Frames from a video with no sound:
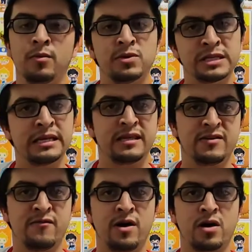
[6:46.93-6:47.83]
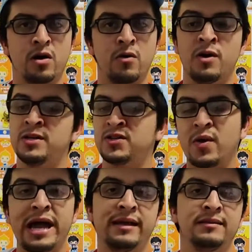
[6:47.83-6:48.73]
almost anything Funko, so
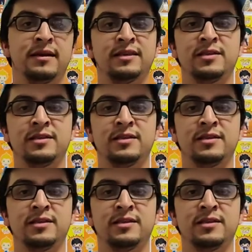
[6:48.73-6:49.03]
I had to get